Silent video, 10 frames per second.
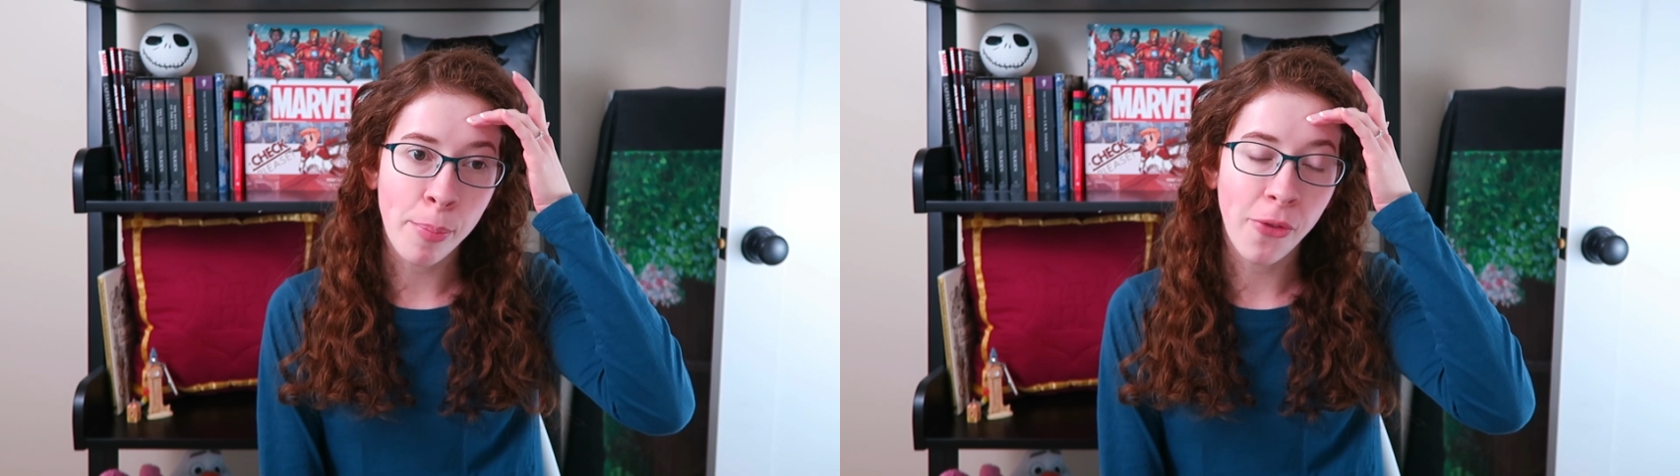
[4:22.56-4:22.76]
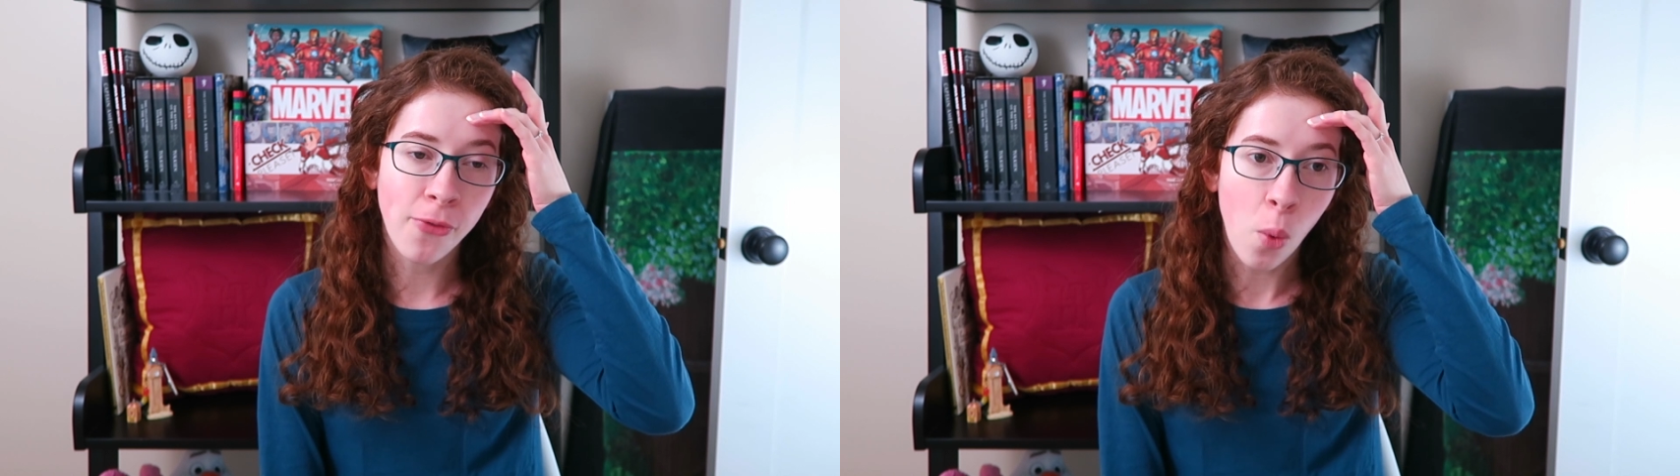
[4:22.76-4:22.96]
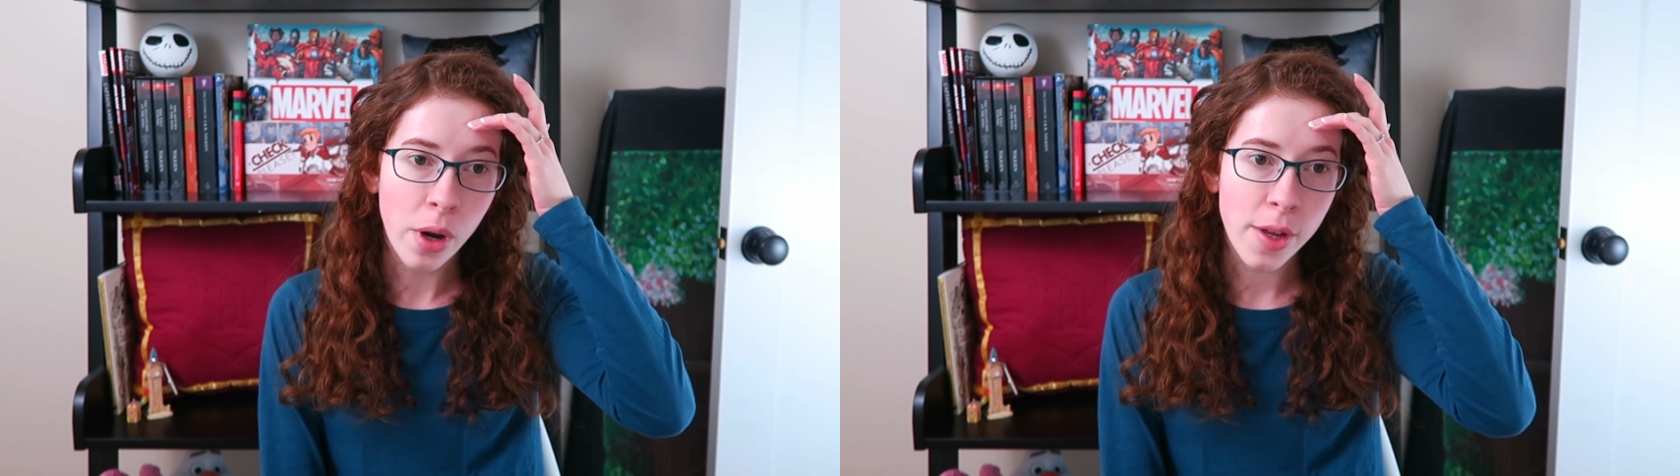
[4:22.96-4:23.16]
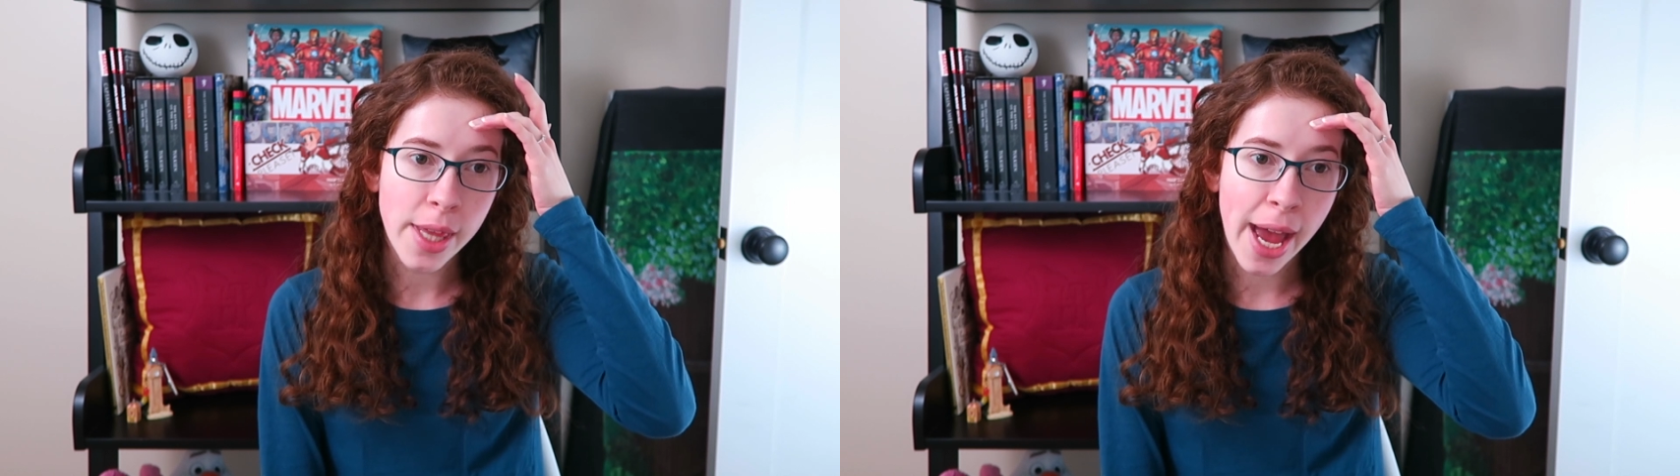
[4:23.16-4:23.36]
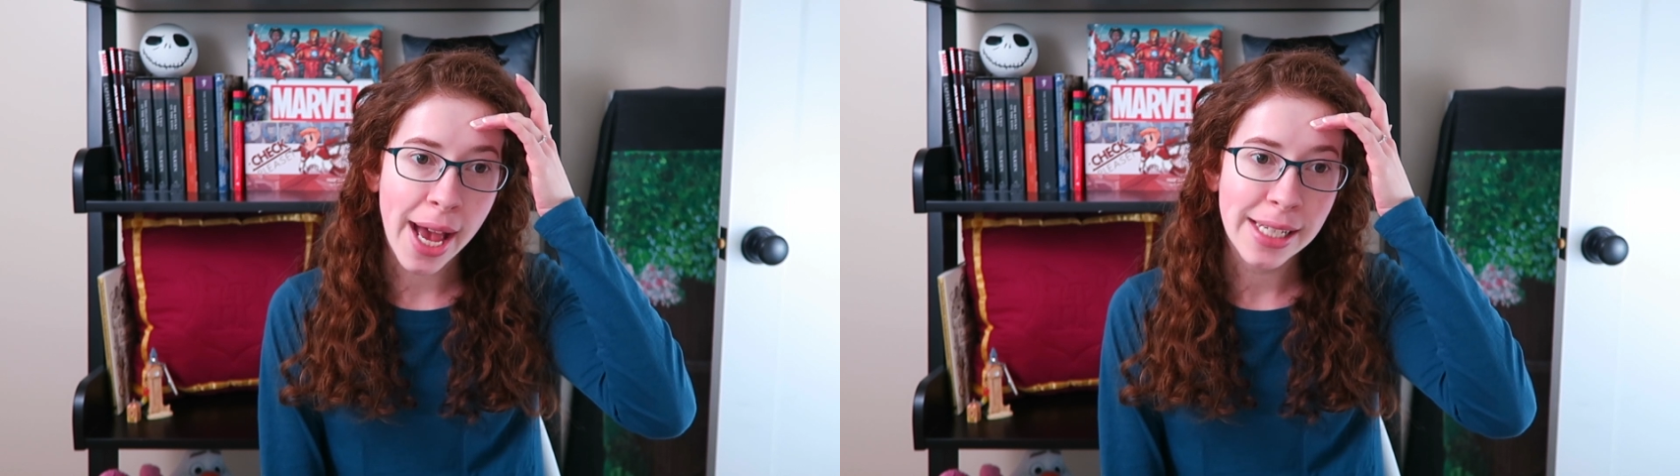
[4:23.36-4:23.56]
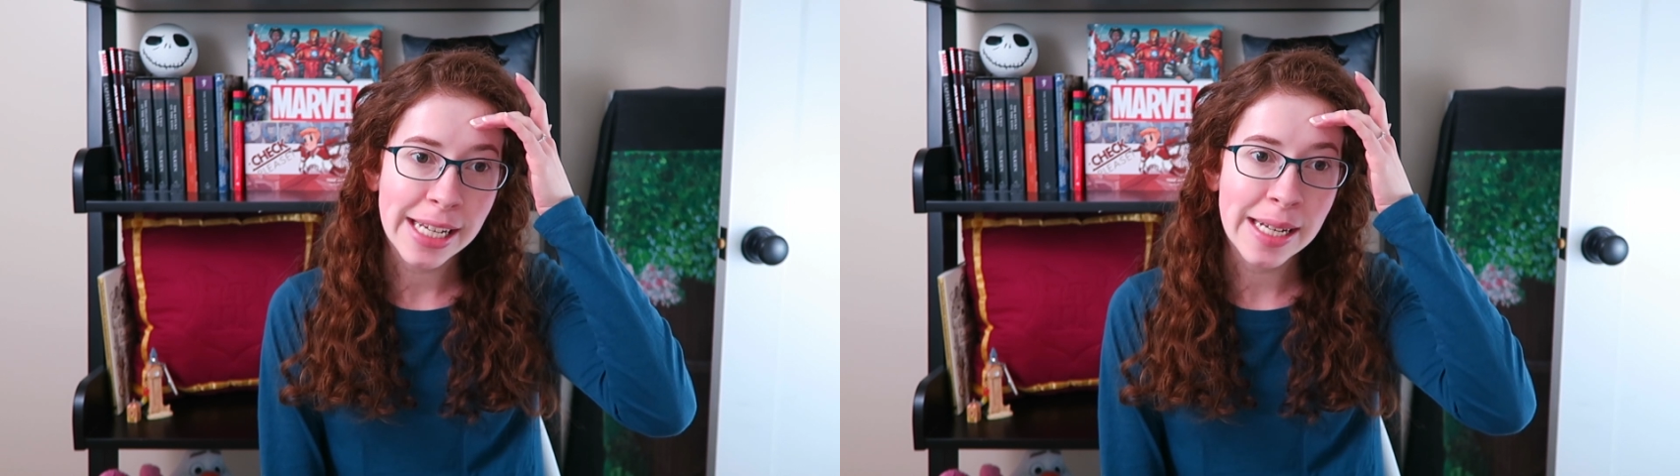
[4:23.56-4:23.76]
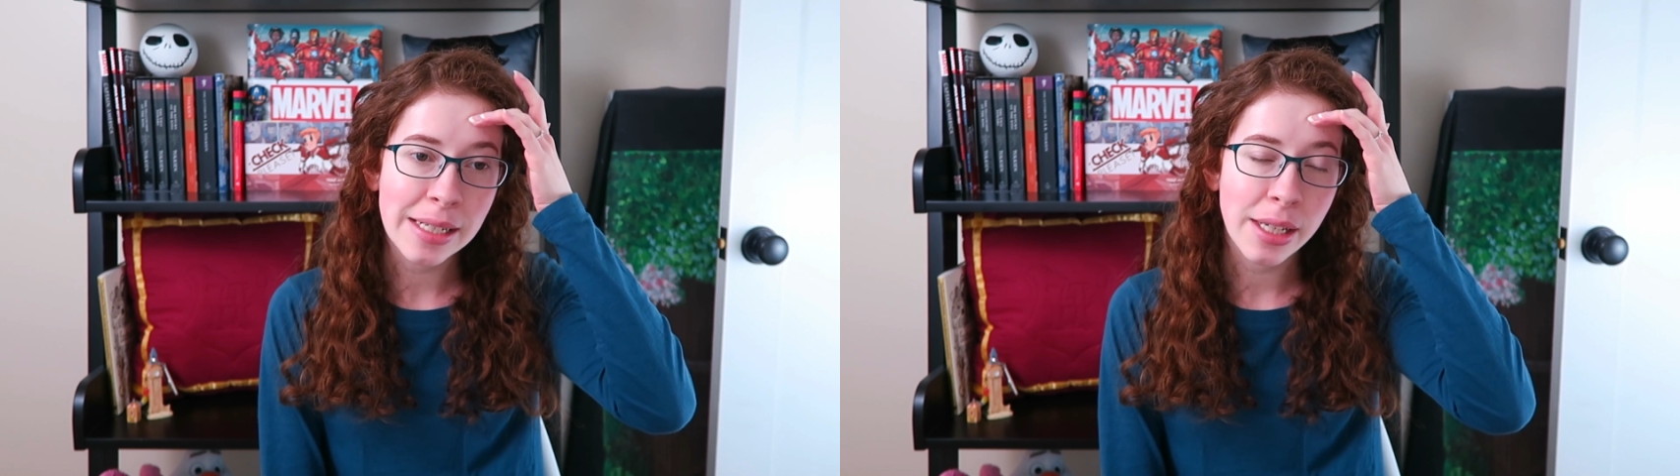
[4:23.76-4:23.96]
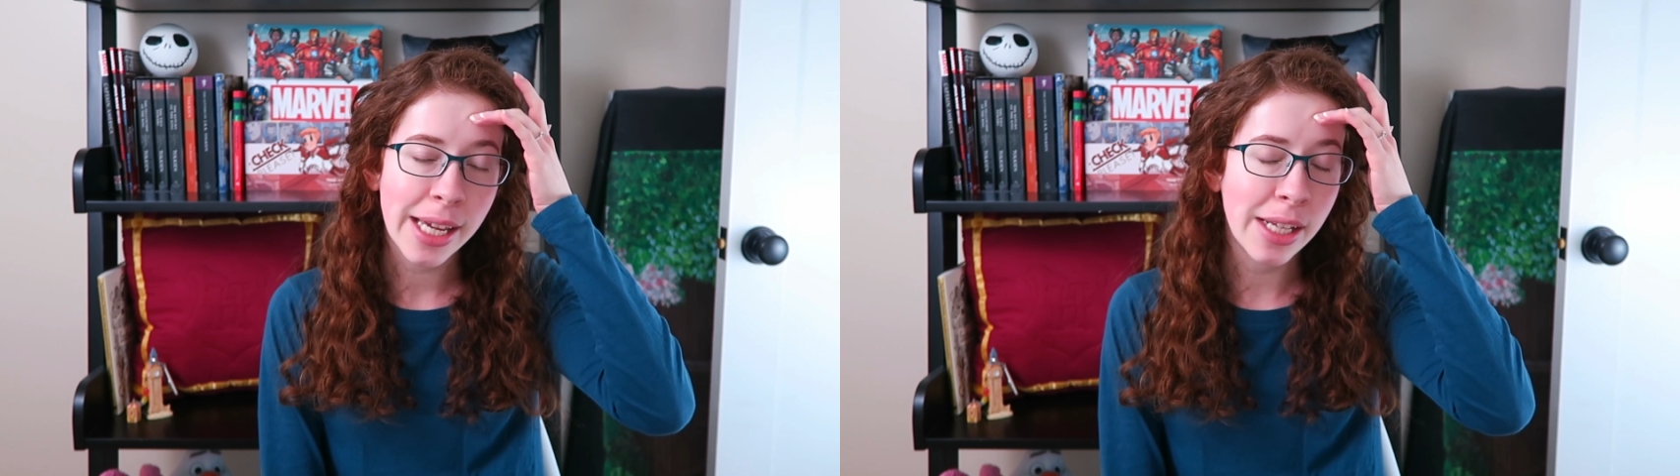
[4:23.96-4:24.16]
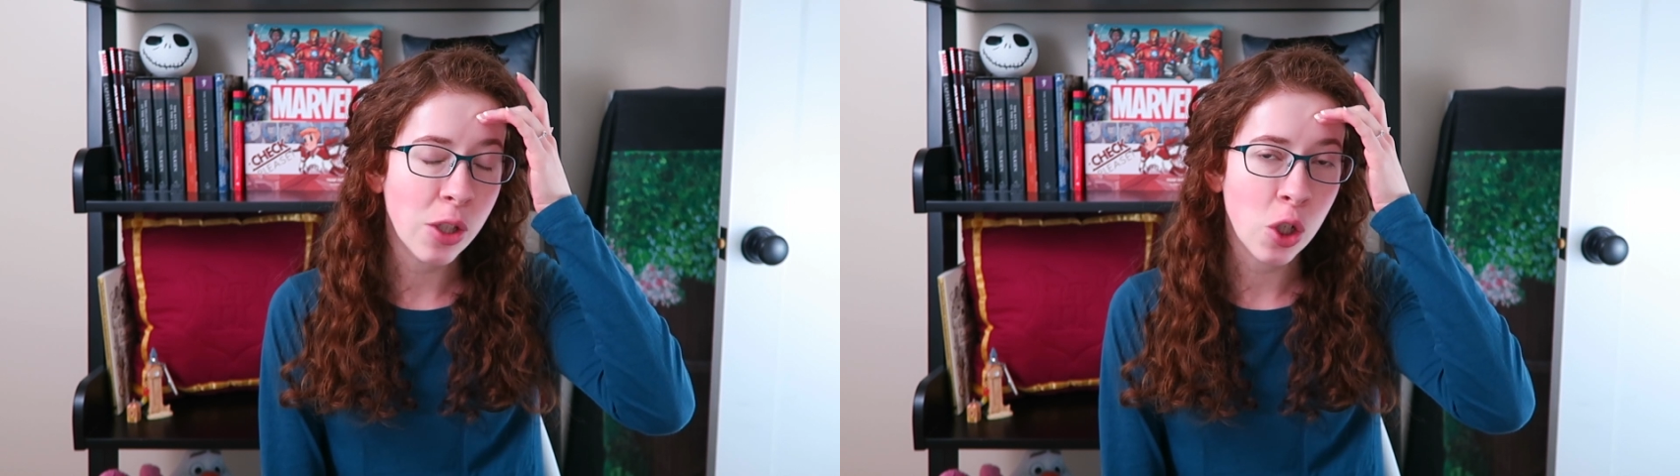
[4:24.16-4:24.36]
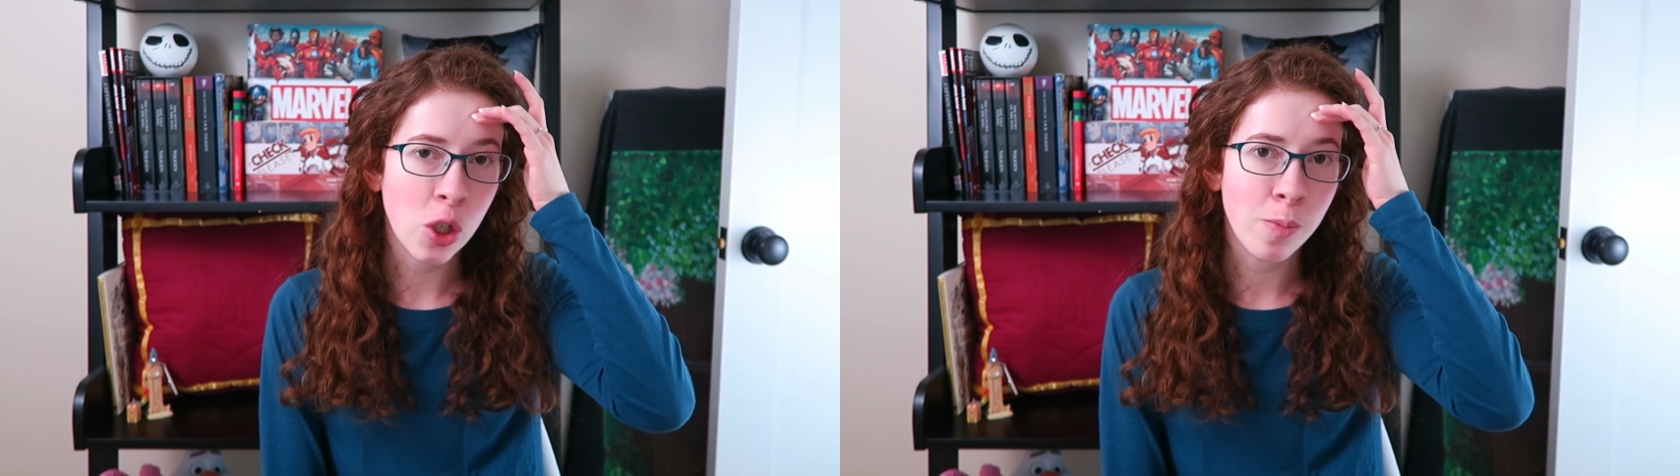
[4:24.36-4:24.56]
before that,
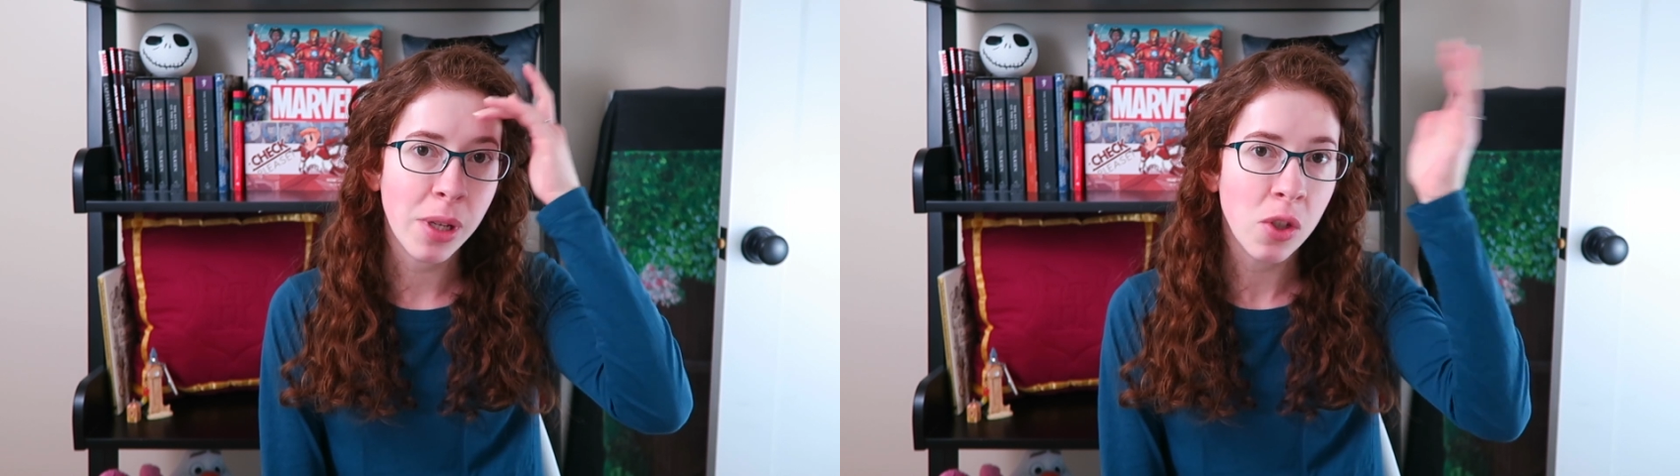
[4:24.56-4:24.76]
it's just